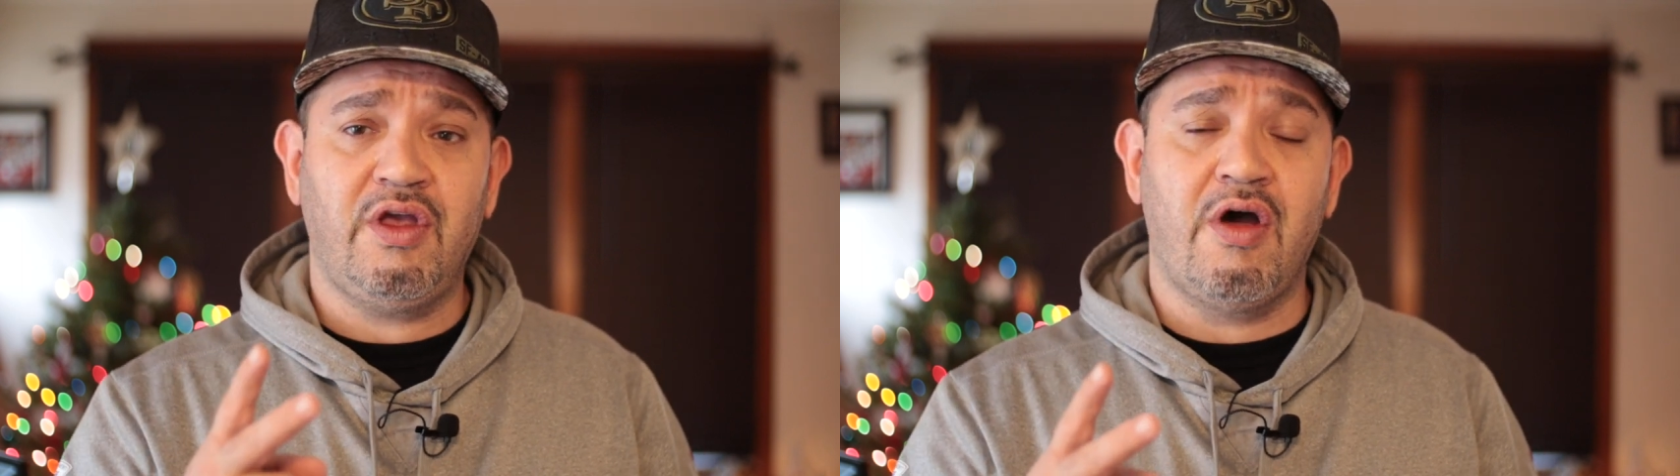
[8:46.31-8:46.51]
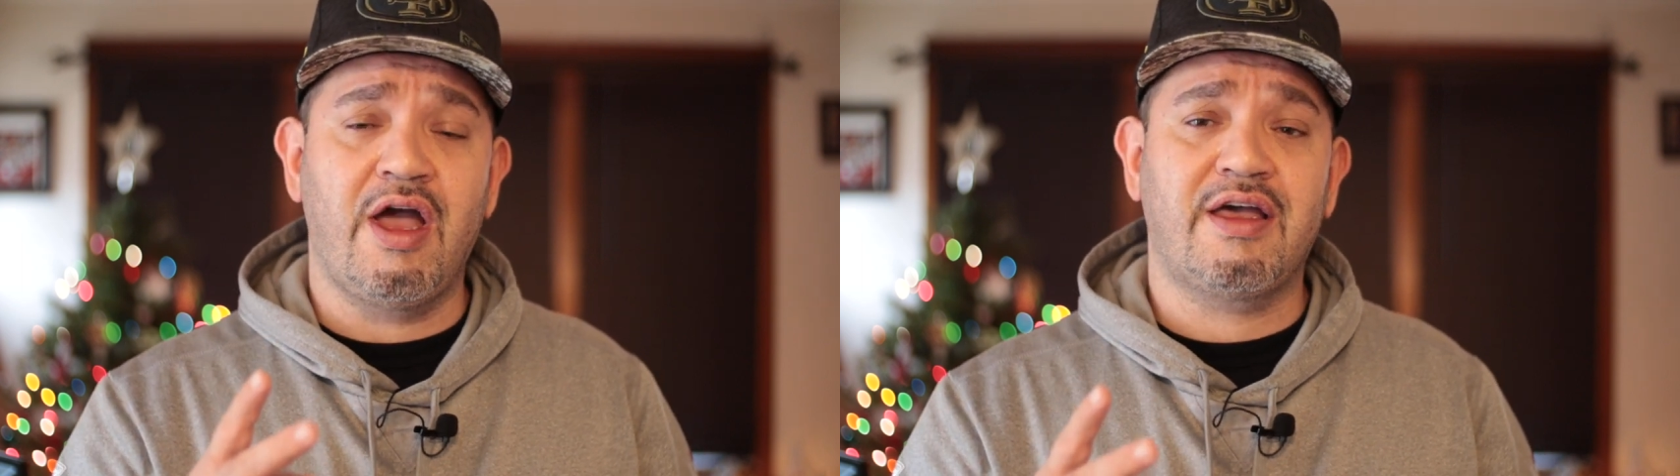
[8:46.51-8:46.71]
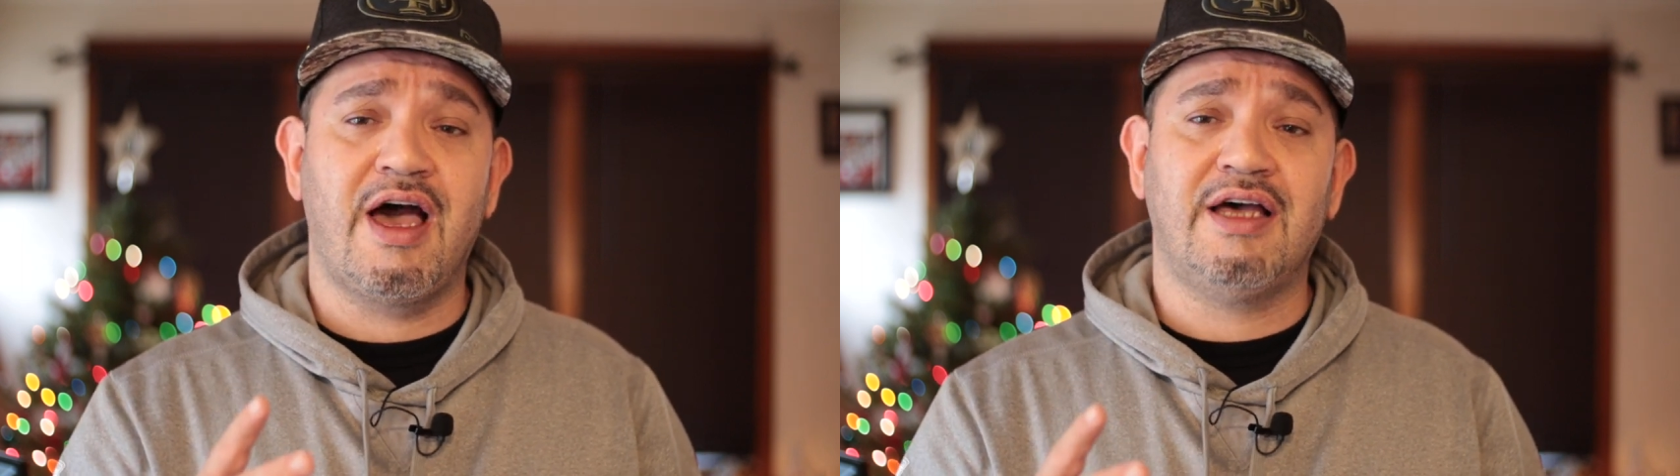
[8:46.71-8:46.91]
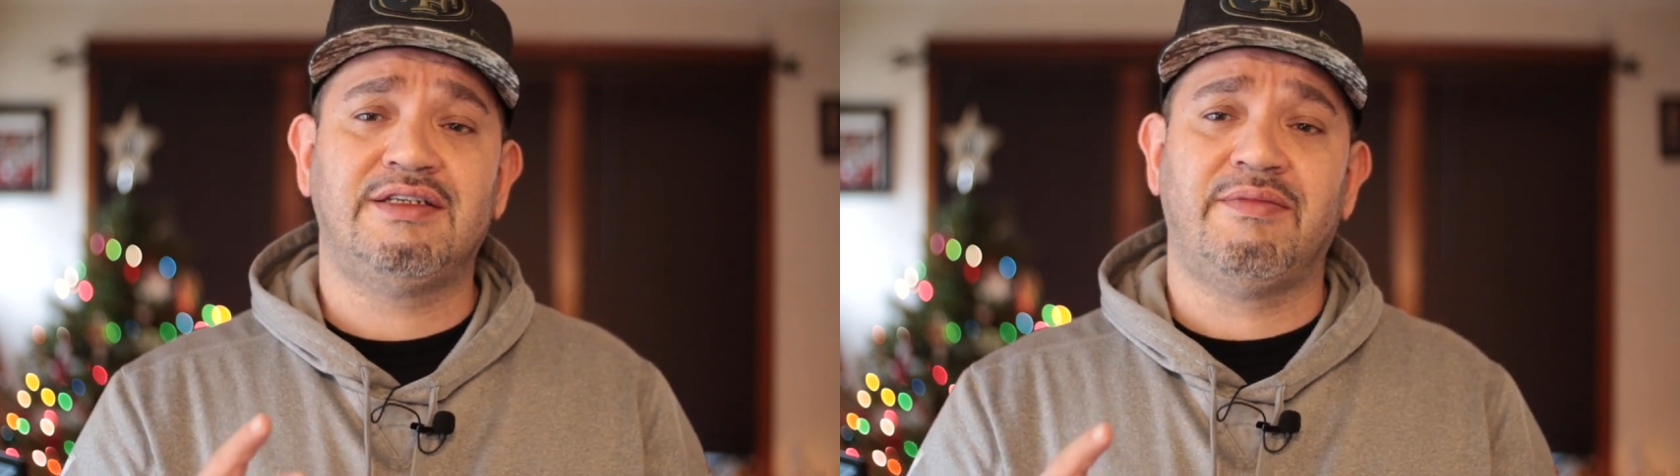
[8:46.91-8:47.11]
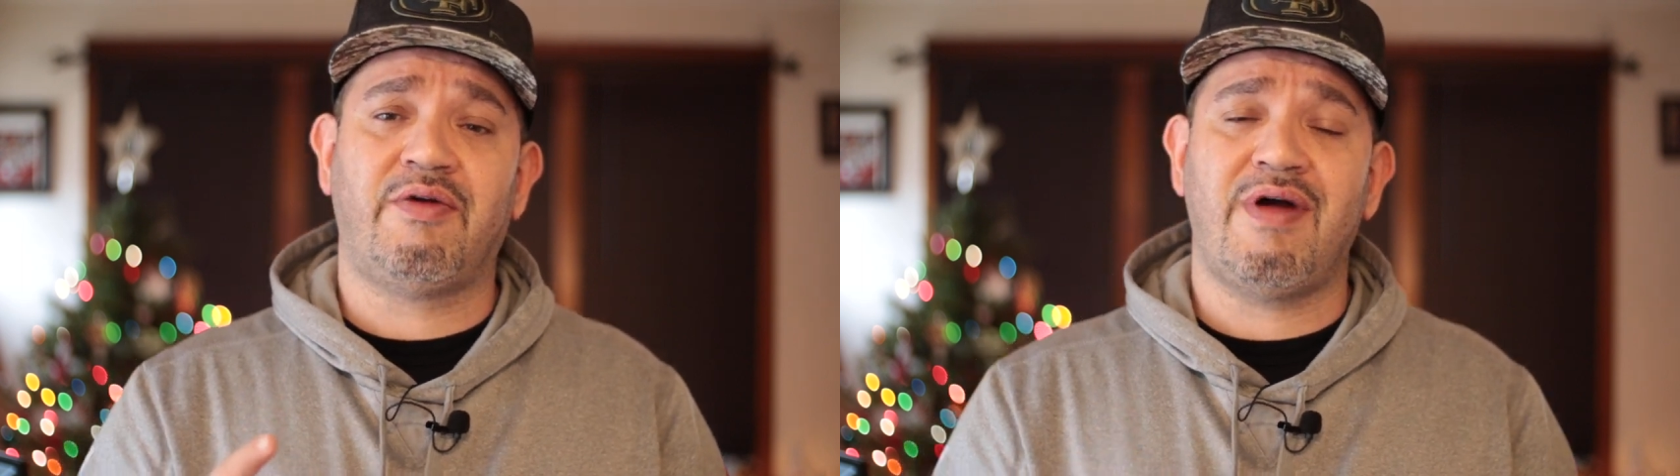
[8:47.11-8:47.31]
All right,
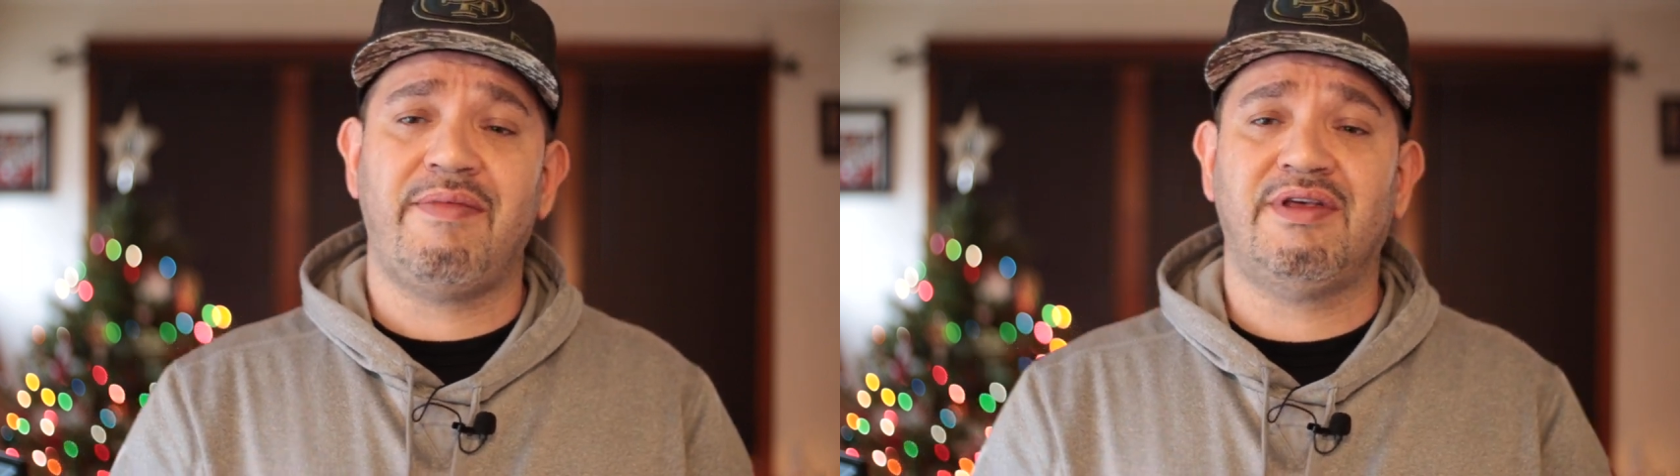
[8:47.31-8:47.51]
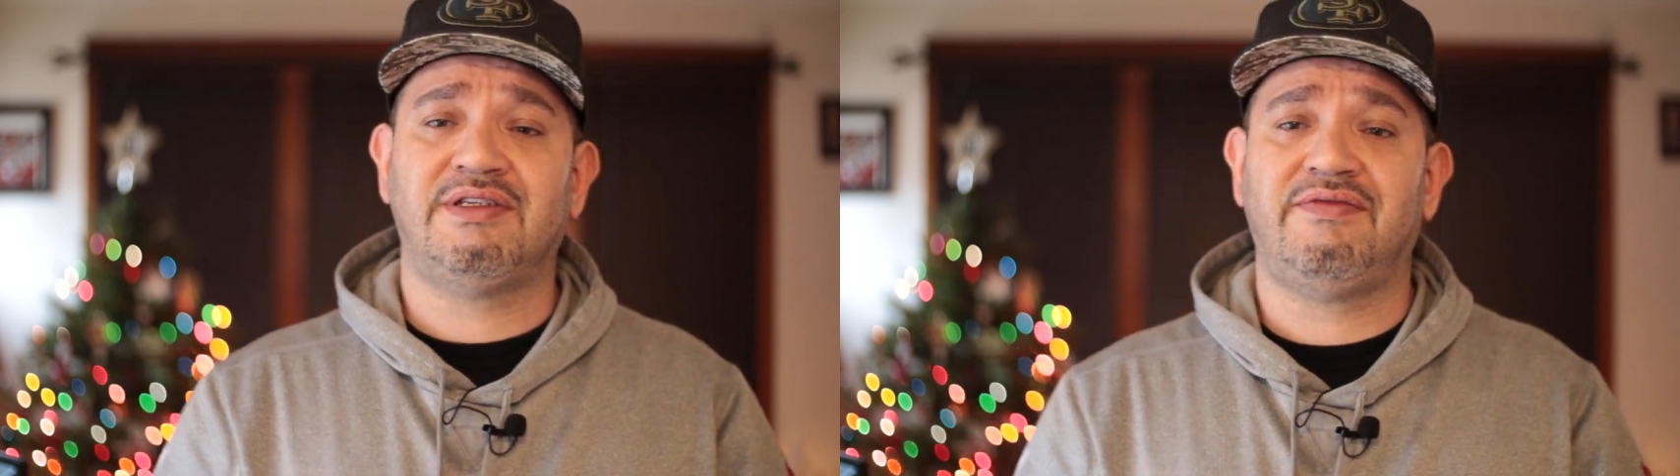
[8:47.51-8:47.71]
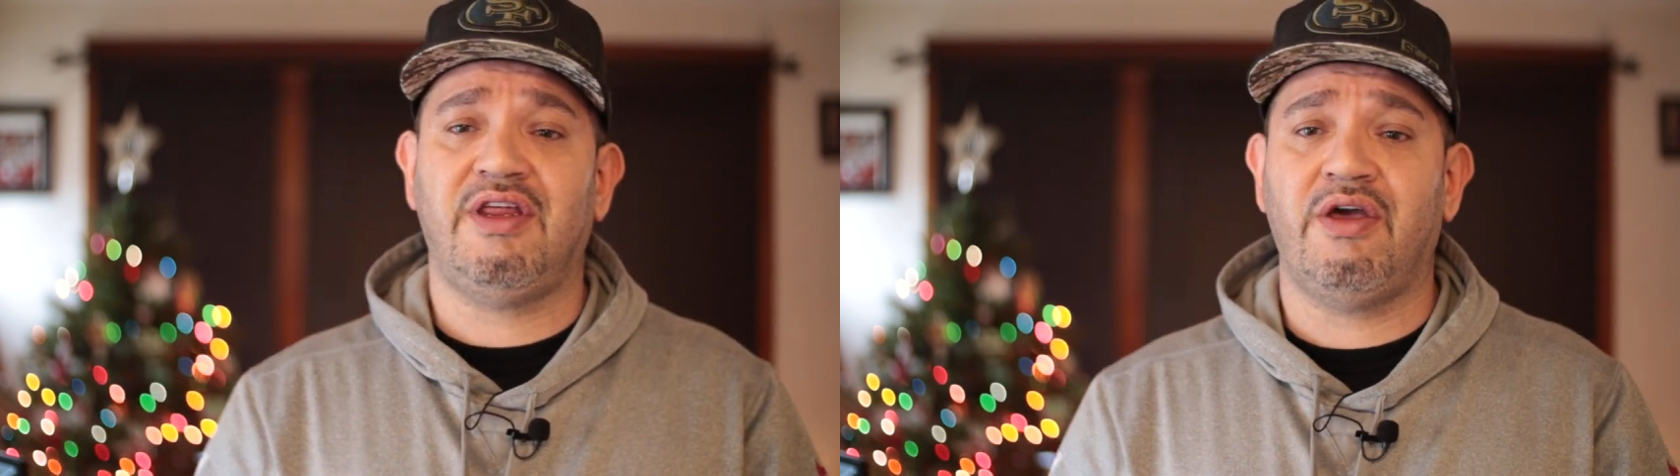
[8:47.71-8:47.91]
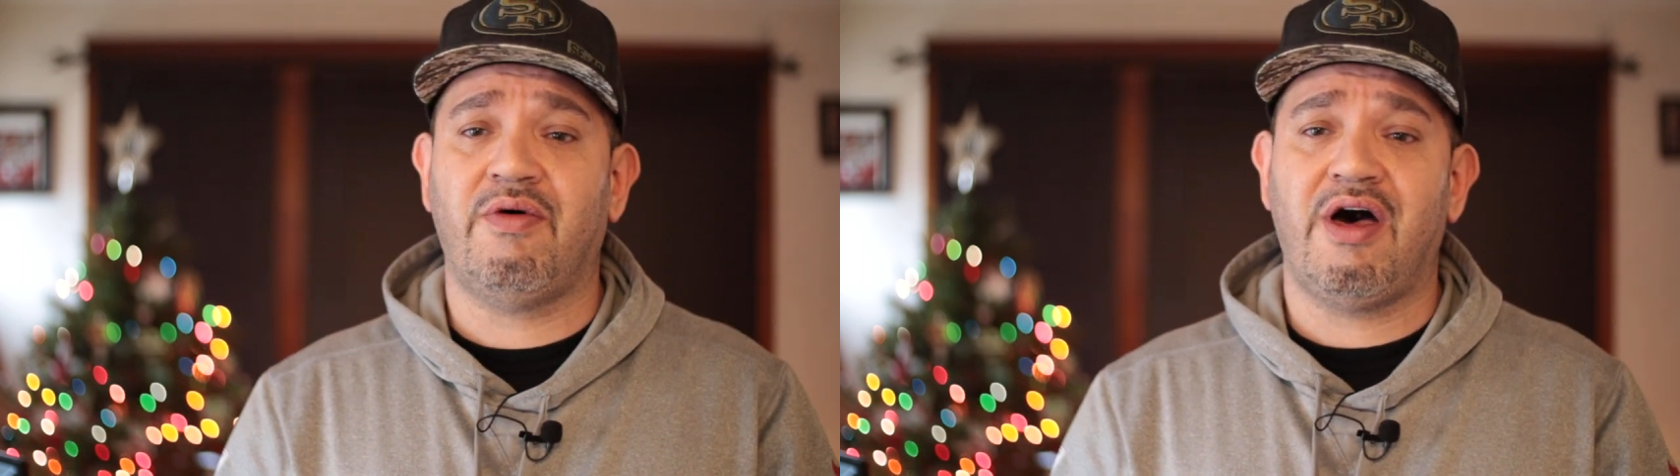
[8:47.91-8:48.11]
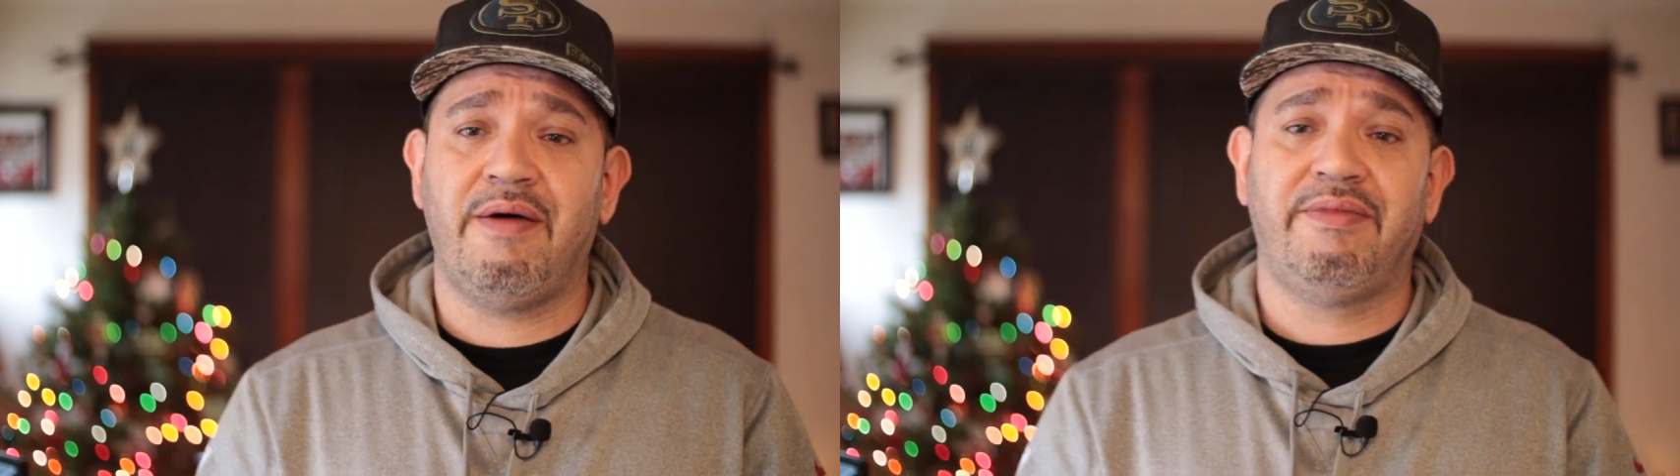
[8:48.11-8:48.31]
guys, I'm going to wrap this
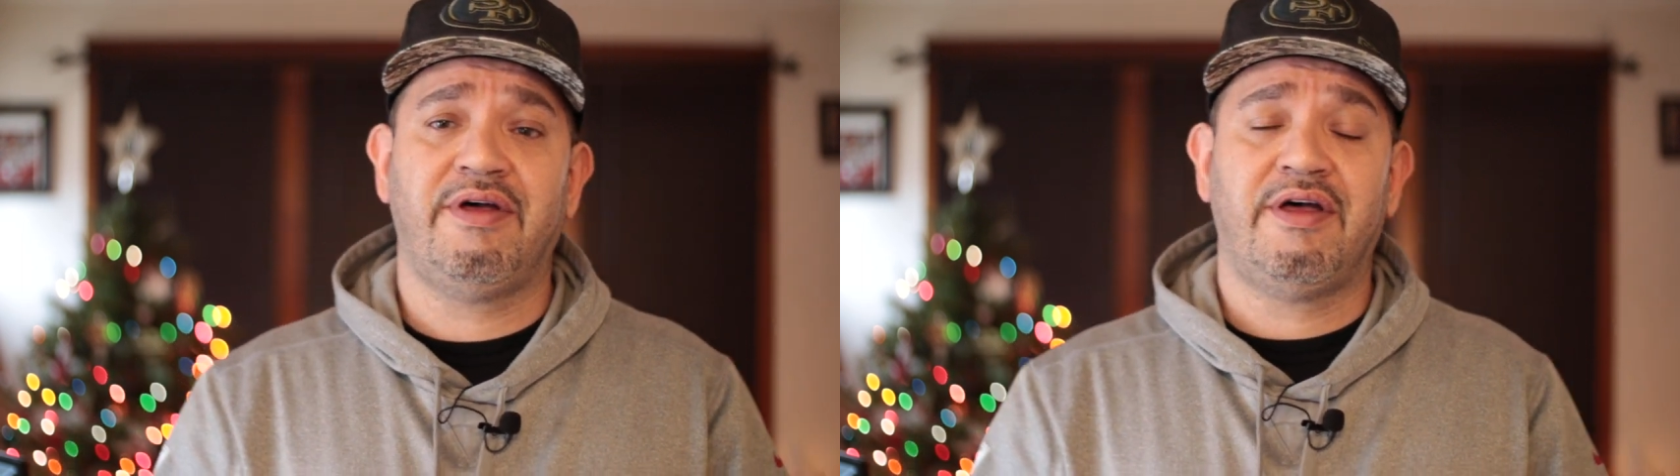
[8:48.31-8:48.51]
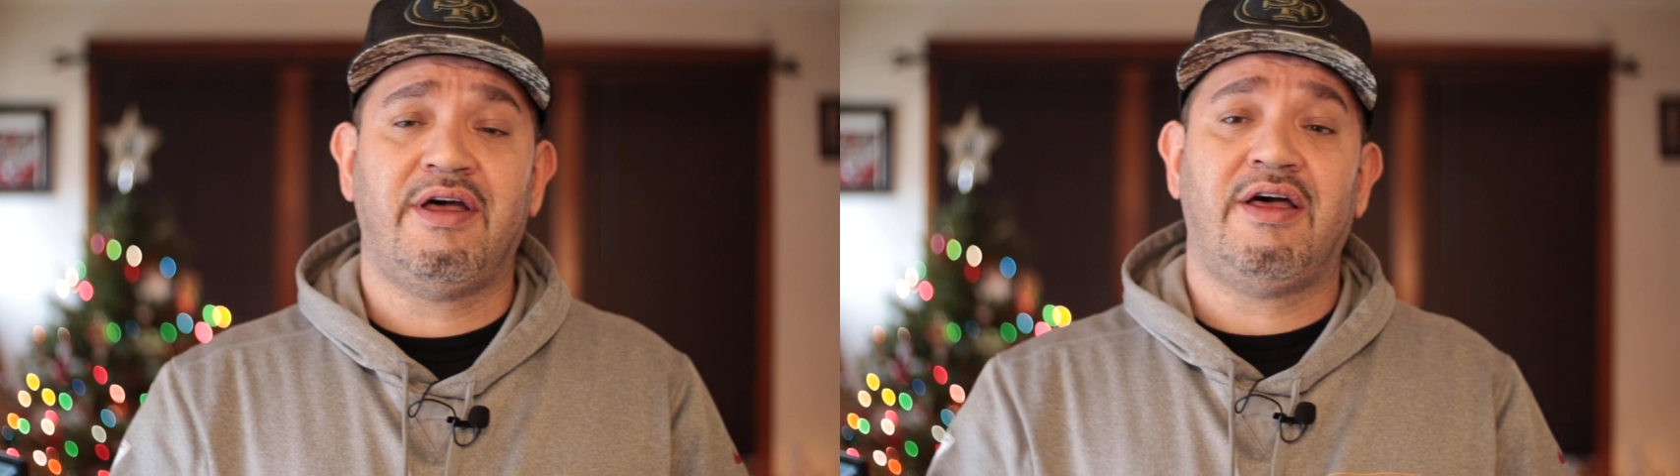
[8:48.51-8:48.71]
video up.